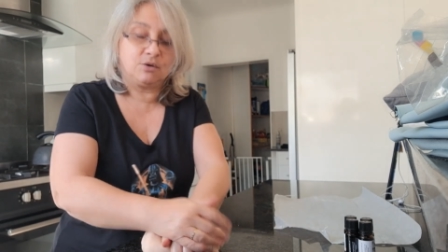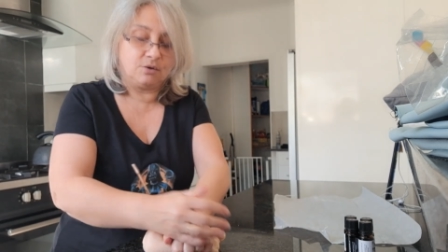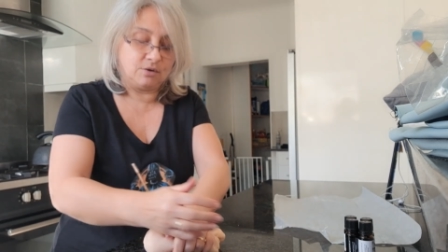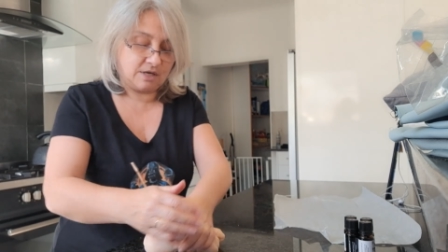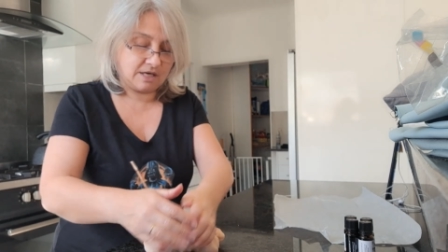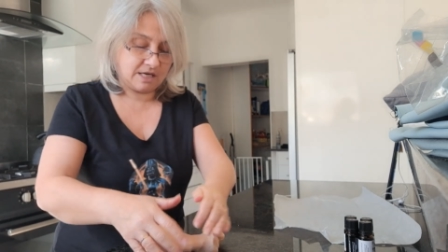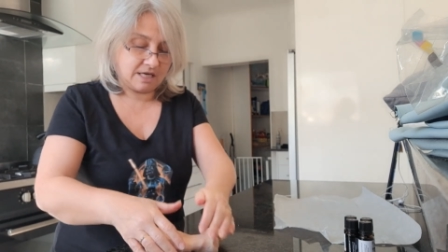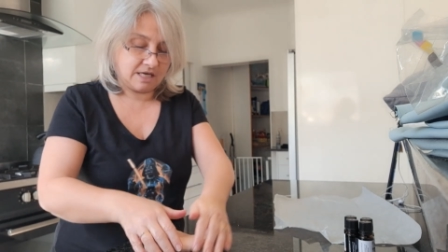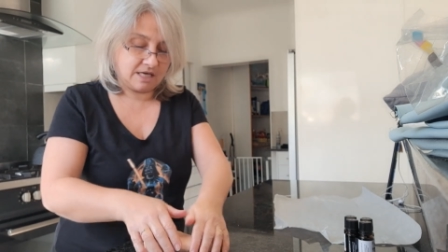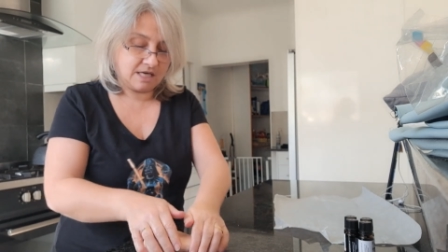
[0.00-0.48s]

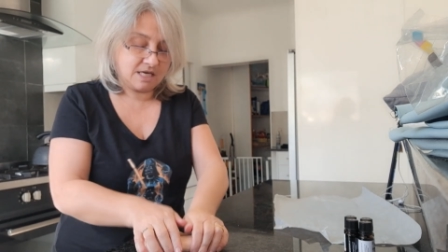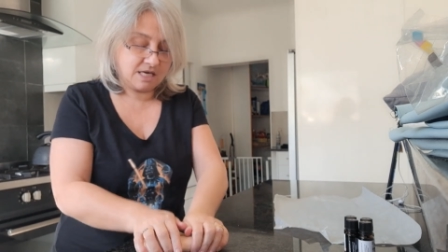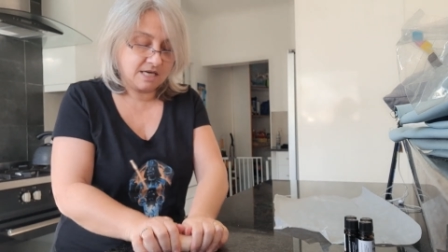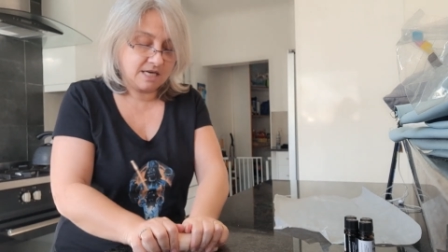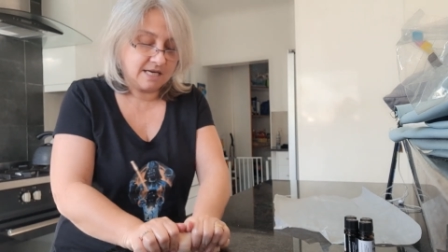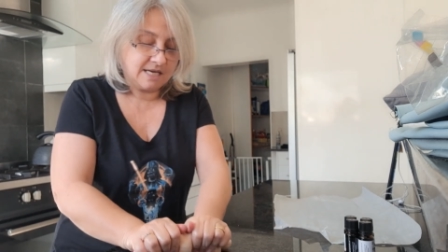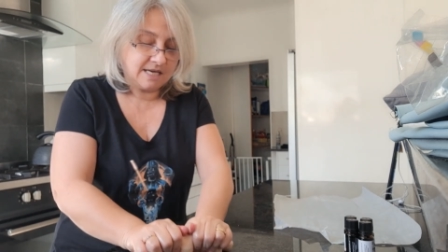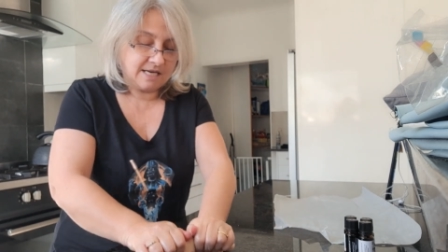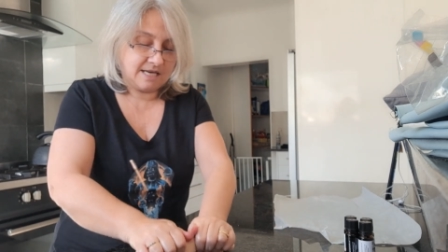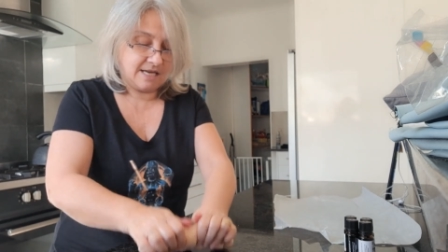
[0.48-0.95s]
UK,
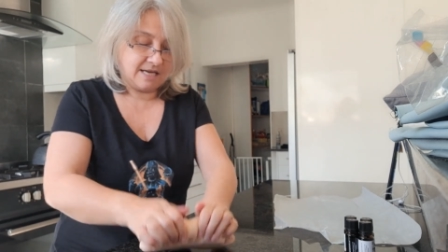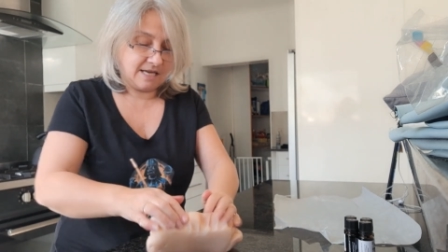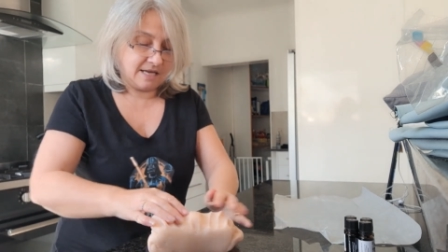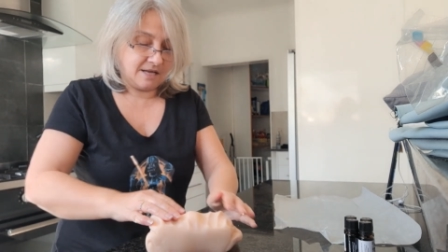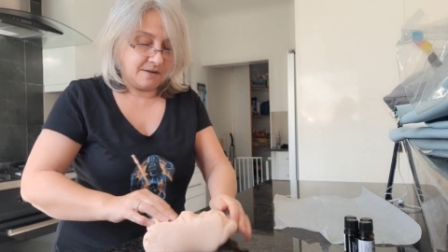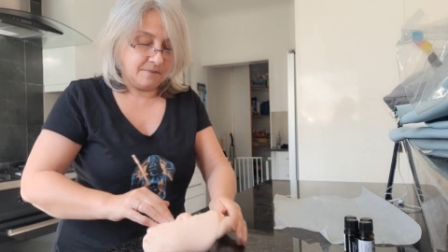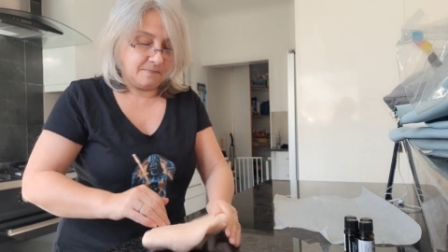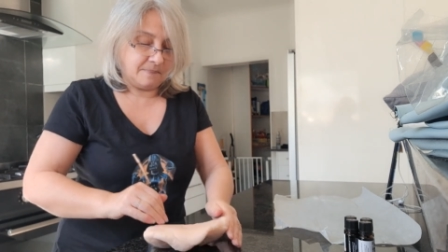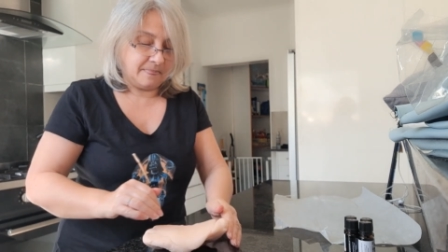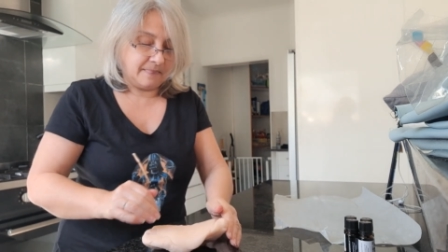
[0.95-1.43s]

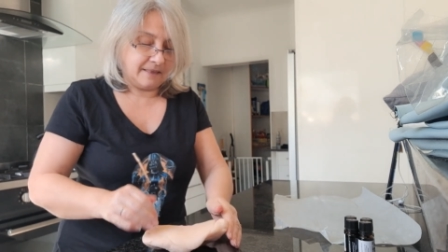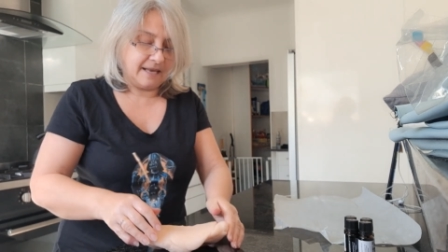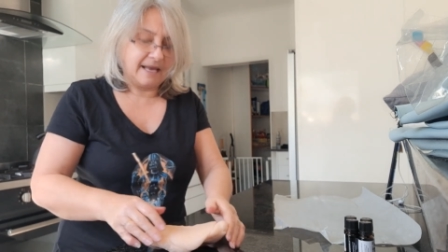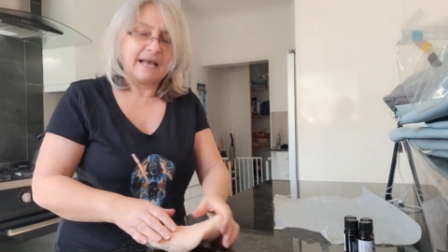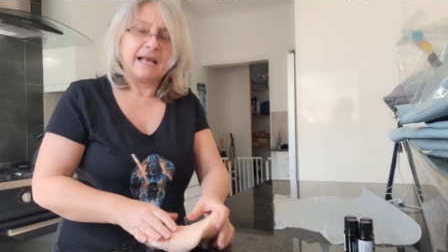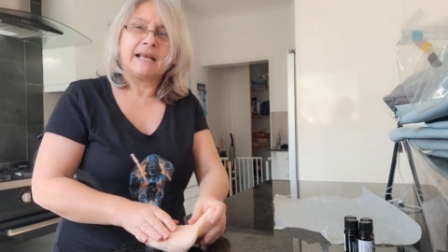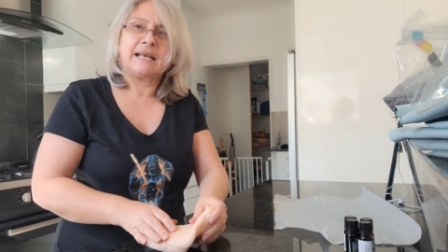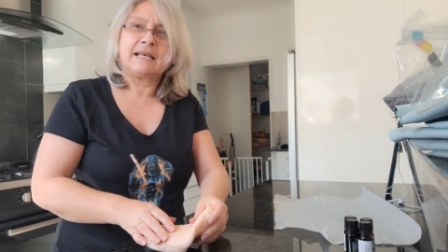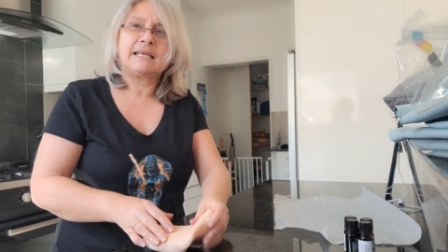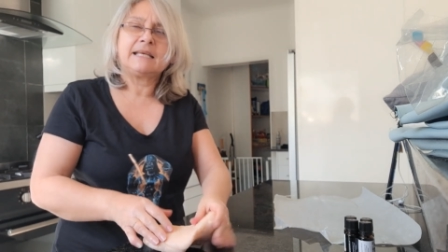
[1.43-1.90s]

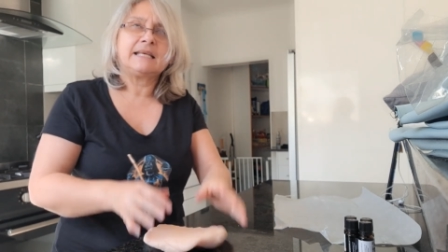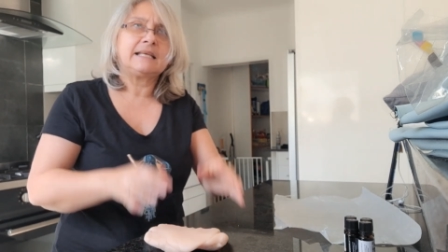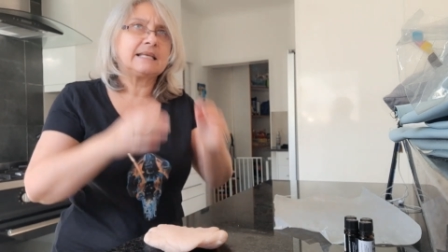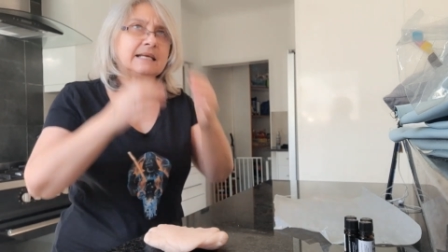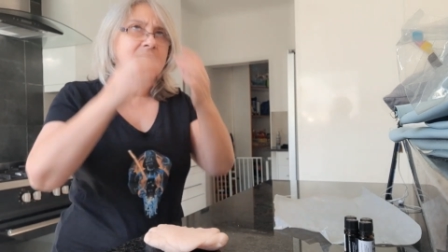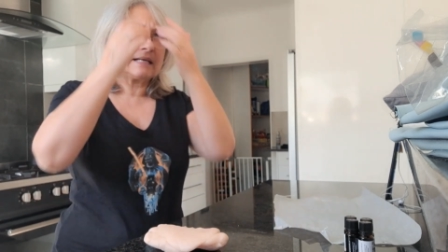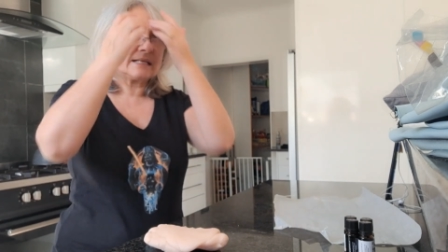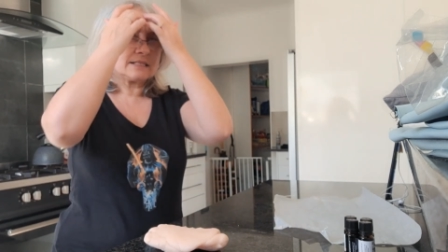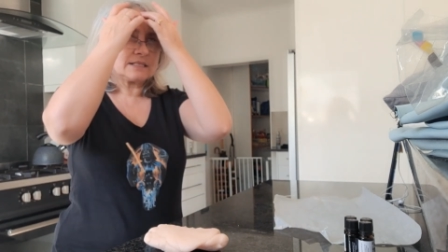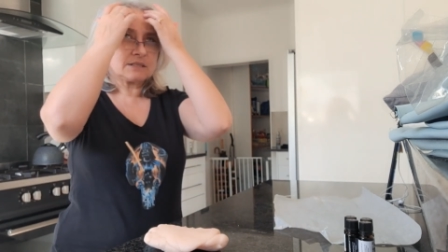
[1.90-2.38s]
and he
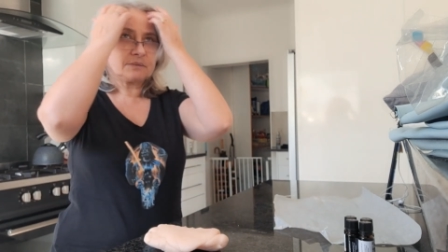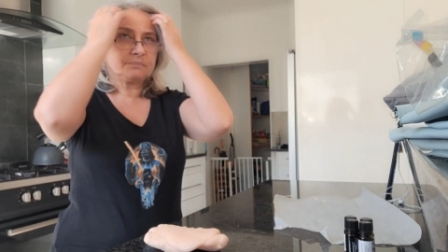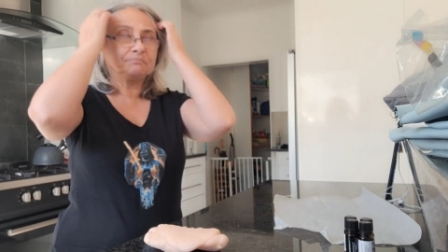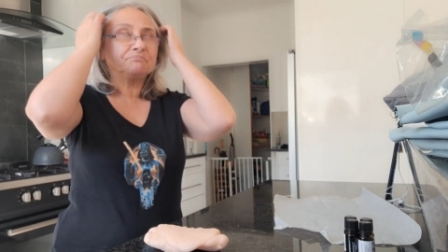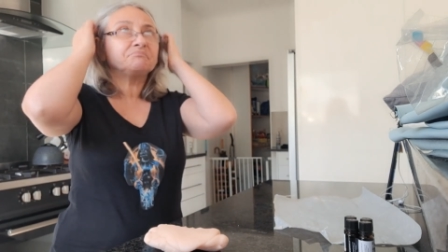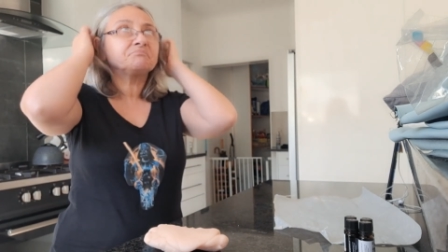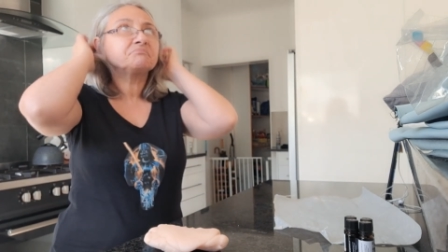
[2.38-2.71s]
does